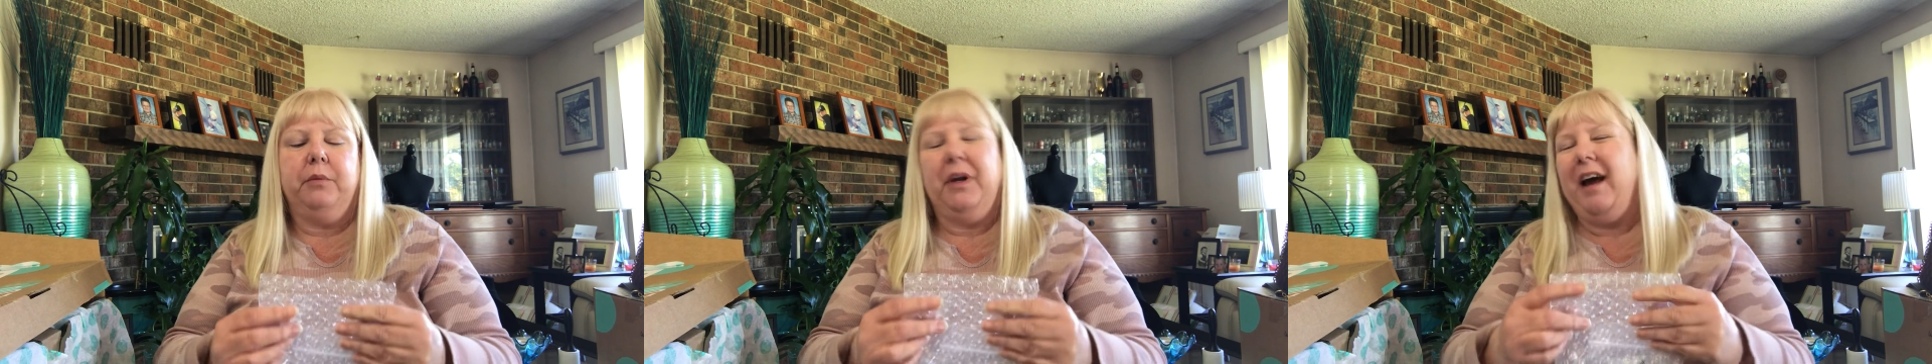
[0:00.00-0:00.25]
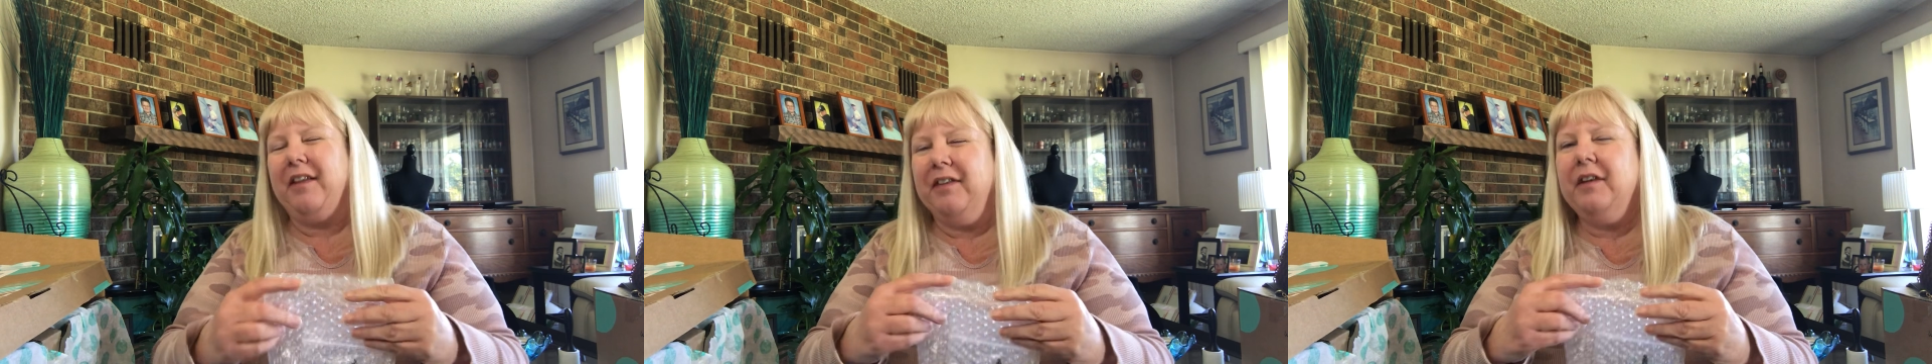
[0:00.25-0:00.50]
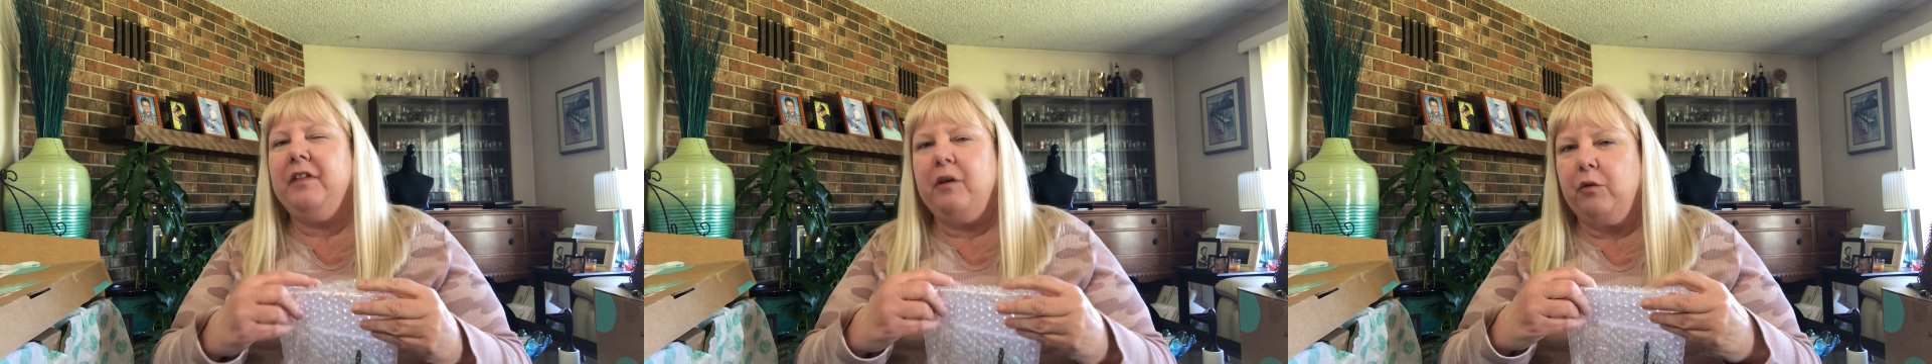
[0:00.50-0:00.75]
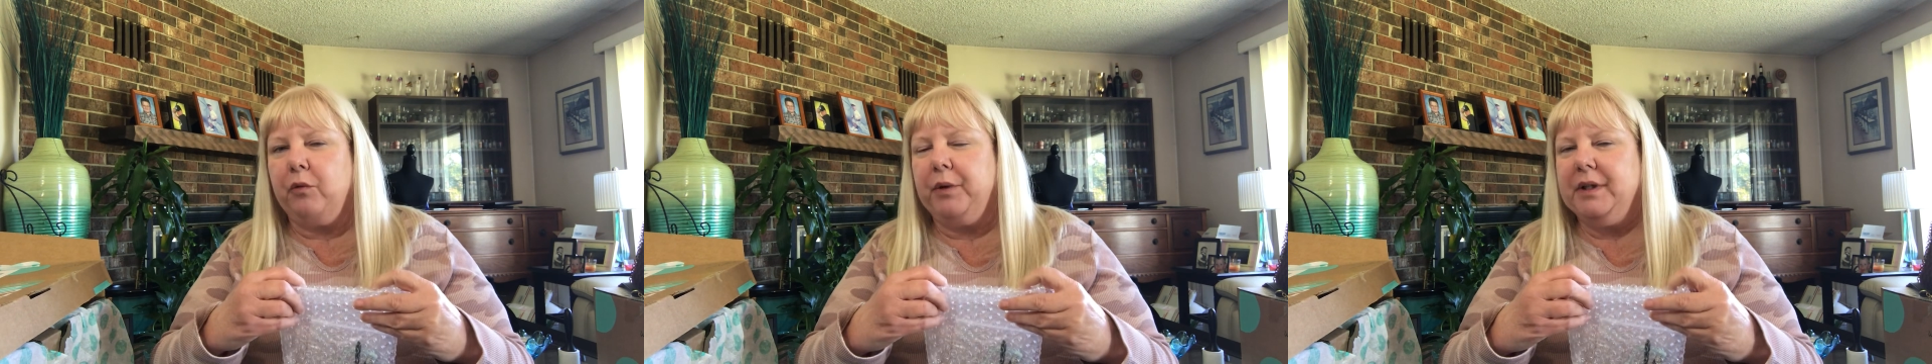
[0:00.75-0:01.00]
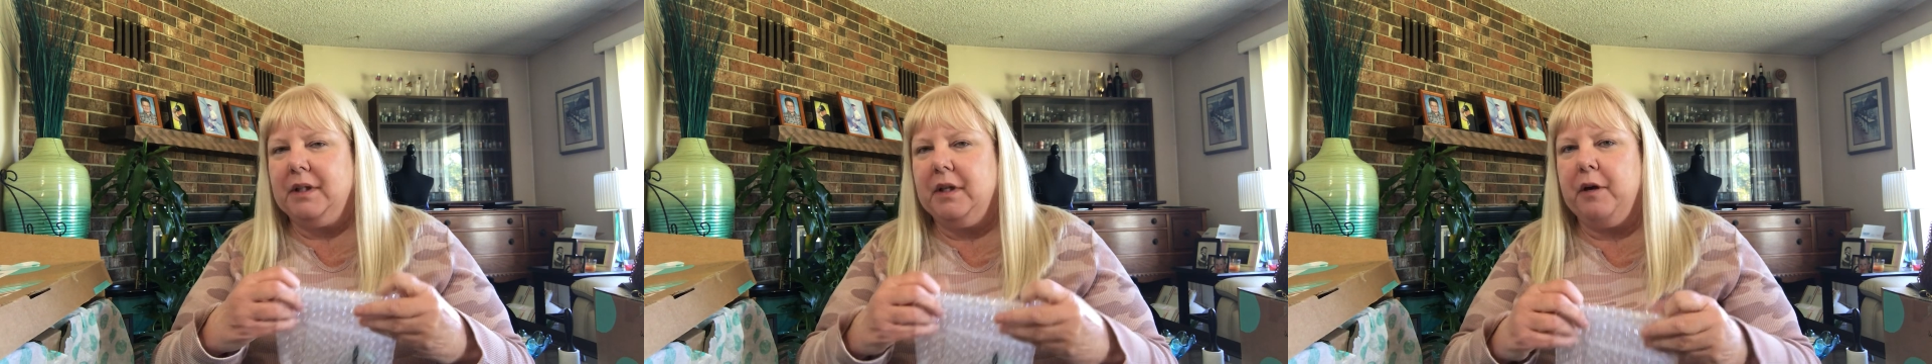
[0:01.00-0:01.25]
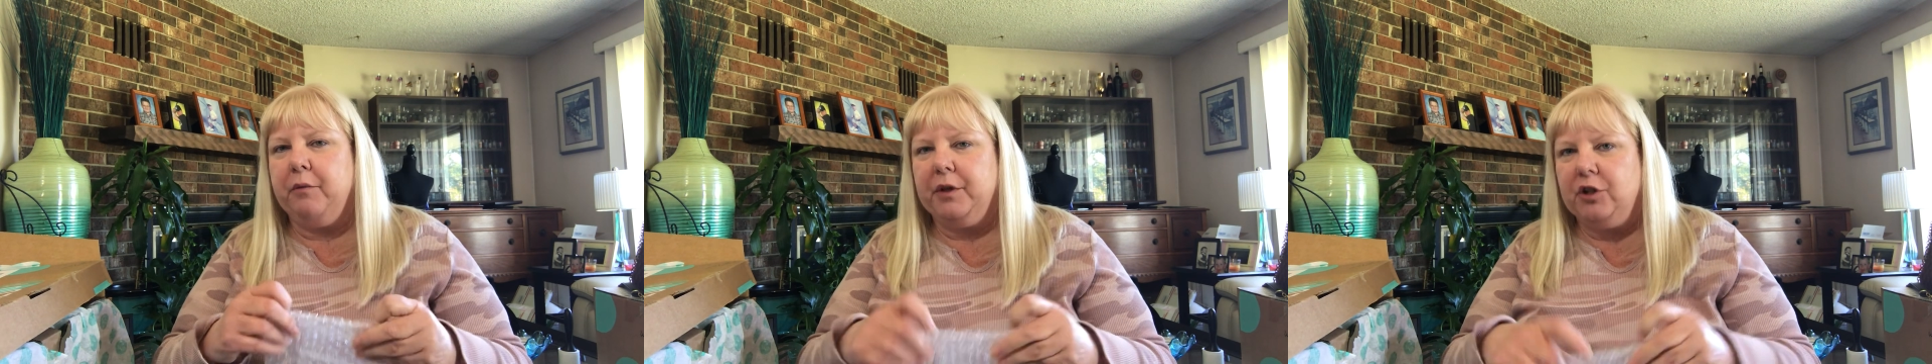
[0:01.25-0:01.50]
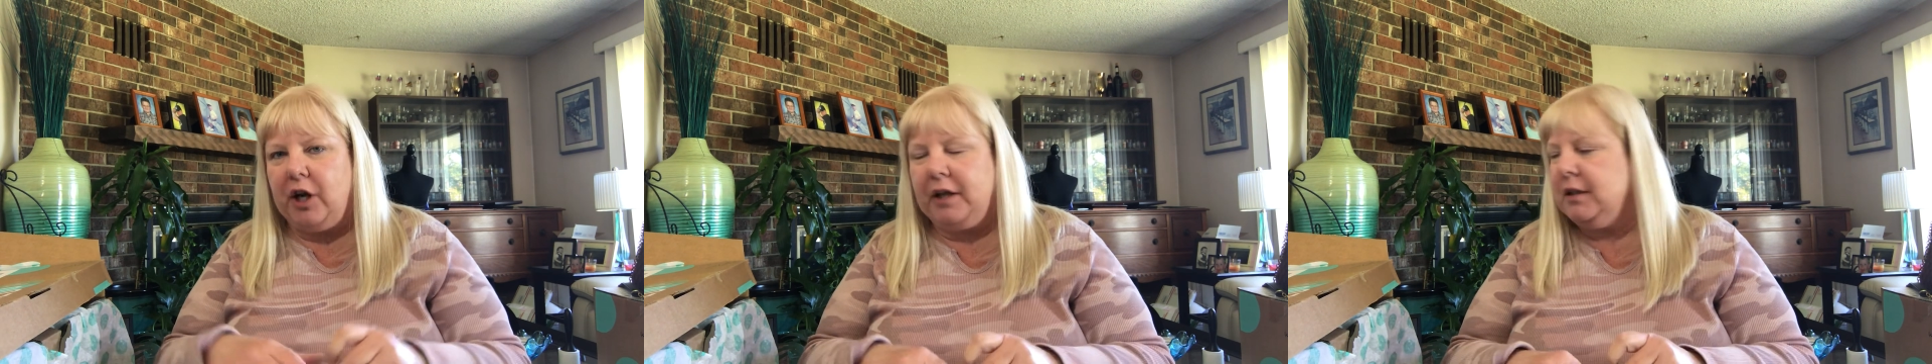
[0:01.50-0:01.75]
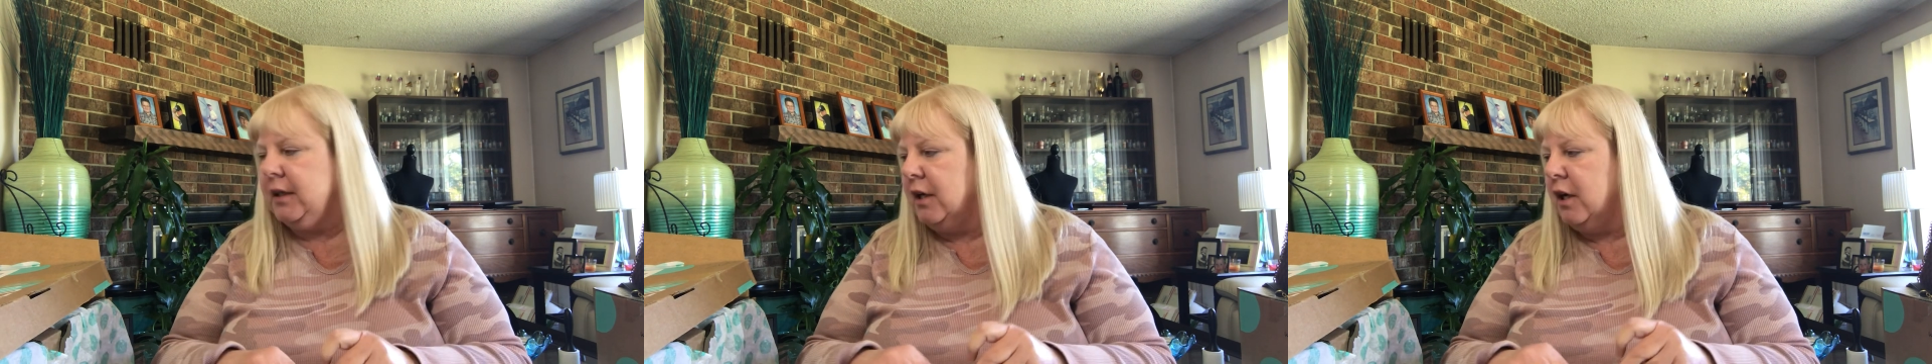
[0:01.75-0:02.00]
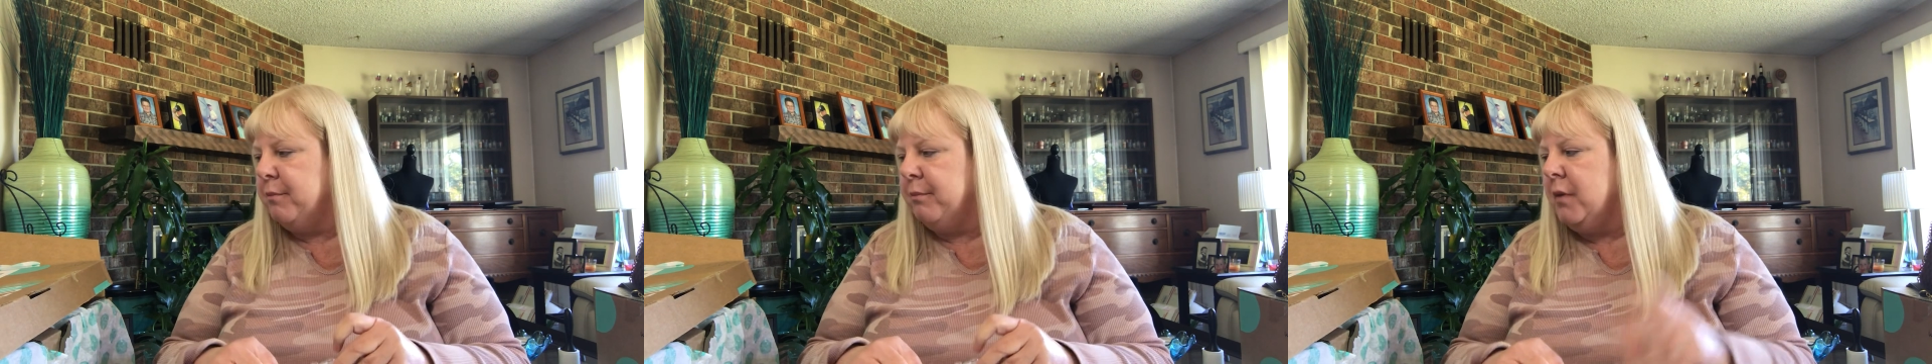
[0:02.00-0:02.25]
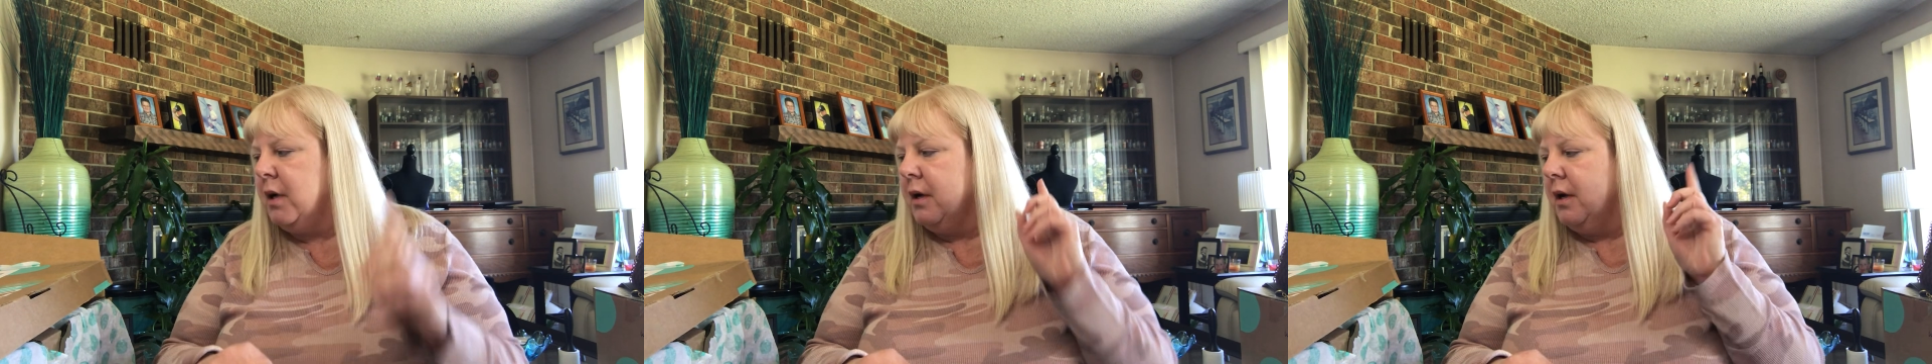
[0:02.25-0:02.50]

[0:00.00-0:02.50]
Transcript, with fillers: But I think that the reason they rejected them